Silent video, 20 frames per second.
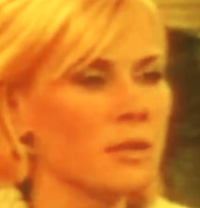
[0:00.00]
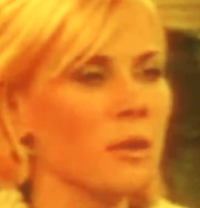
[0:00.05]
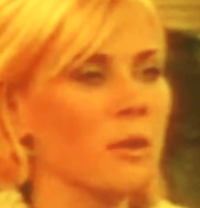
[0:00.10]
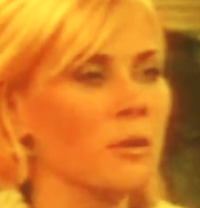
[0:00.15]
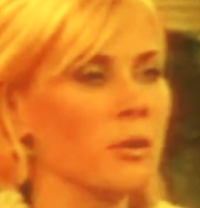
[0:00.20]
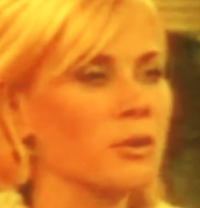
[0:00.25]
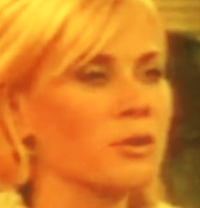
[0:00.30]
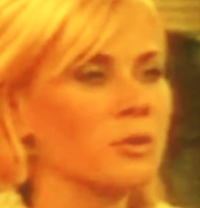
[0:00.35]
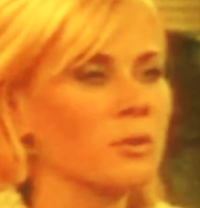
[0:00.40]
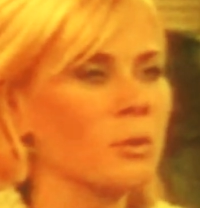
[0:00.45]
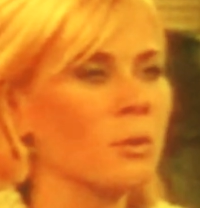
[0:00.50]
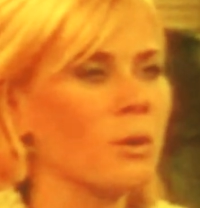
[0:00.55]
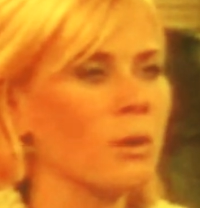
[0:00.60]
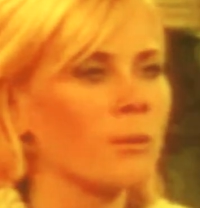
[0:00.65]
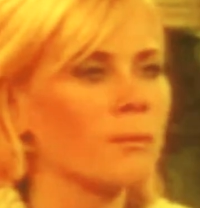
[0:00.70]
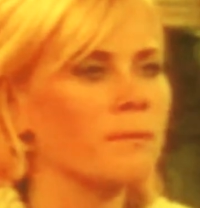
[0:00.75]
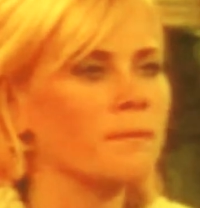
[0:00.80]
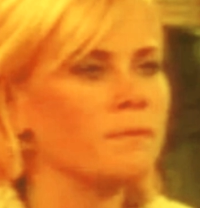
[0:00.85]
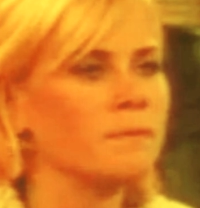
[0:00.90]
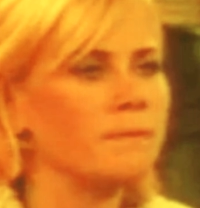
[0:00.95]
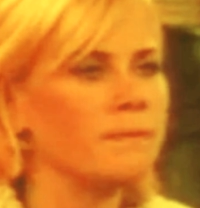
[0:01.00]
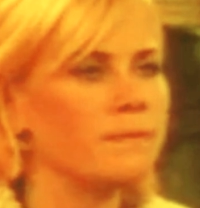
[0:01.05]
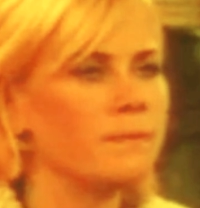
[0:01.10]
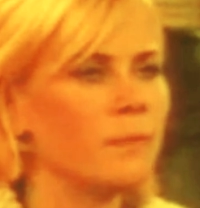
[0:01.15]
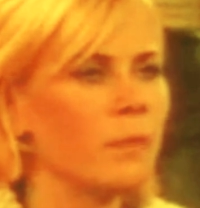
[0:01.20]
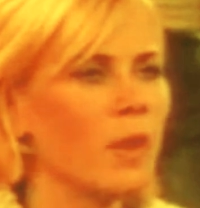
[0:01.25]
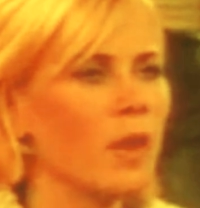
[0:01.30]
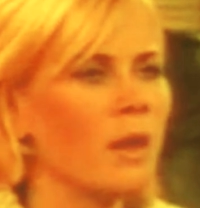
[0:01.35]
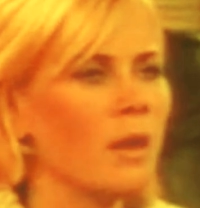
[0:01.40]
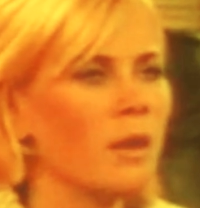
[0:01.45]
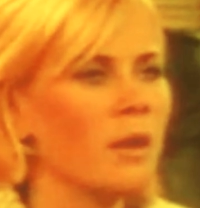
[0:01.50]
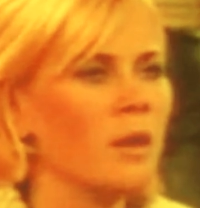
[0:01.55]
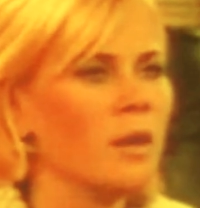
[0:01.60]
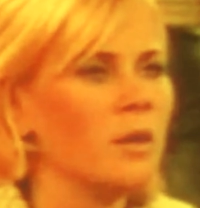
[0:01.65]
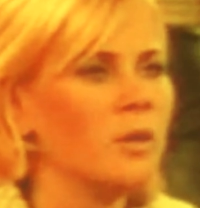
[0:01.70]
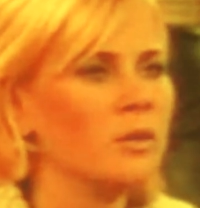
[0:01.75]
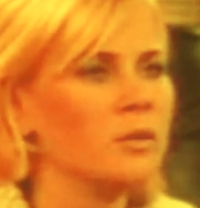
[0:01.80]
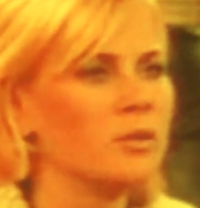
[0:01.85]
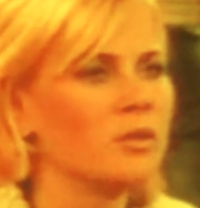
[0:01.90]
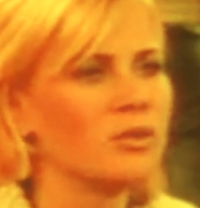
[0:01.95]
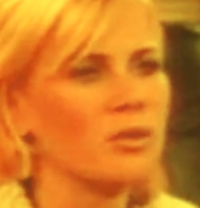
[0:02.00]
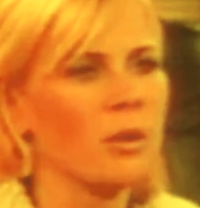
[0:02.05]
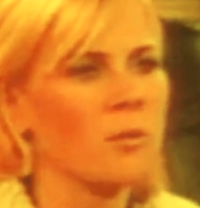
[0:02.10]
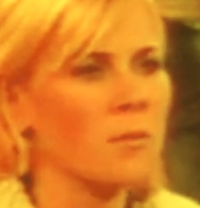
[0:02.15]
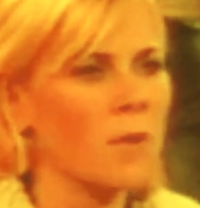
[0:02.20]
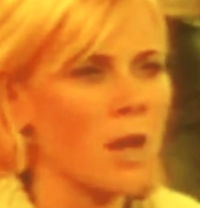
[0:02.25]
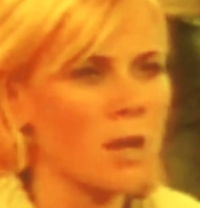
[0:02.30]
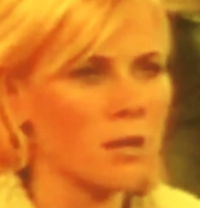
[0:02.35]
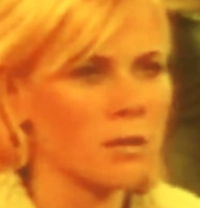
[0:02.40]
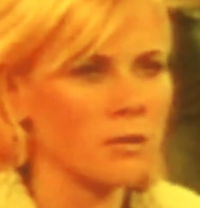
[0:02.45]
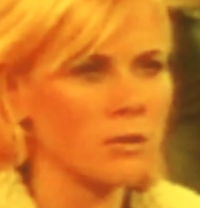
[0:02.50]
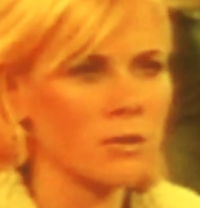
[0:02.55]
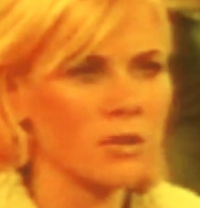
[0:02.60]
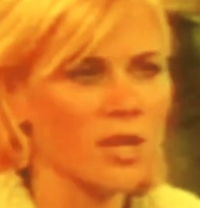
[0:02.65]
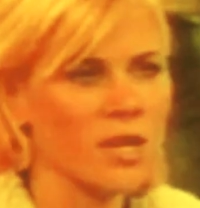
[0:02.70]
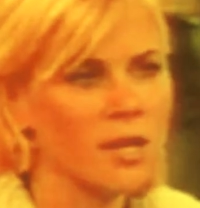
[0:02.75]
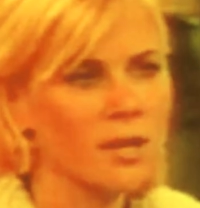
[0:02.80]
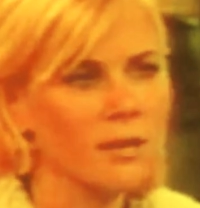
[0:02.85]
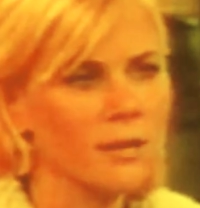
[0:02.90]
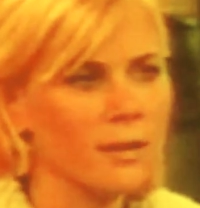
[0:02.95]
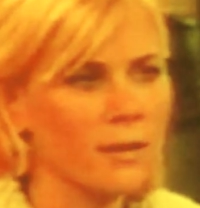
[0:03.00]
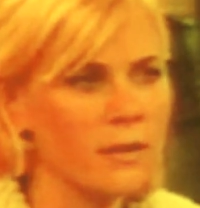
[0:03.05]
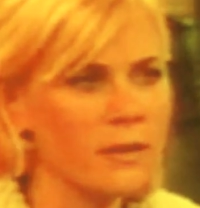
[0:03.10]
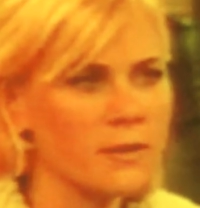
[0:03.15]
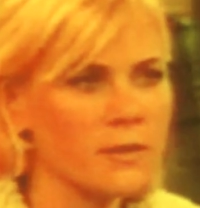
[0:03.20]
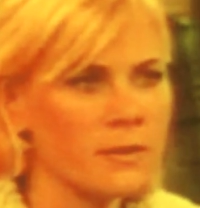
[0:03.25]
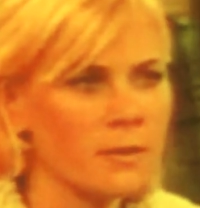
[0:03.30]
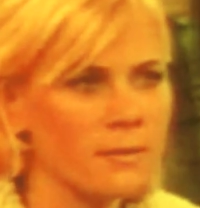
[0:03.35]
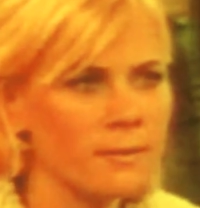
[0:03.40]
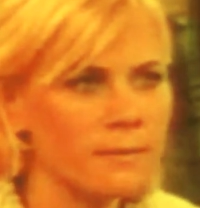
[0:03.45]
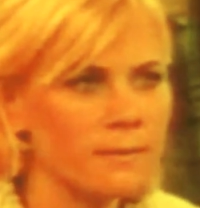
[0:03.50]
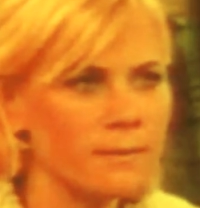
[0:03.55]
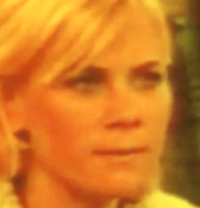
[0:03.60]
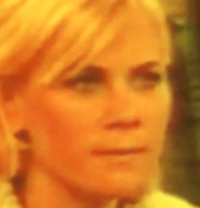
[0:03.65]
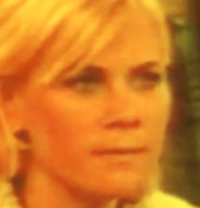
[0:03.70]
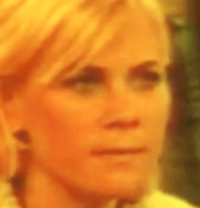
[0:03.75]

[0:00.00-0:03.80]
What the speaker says: So you're sure? You're sure I'm not on your hit list?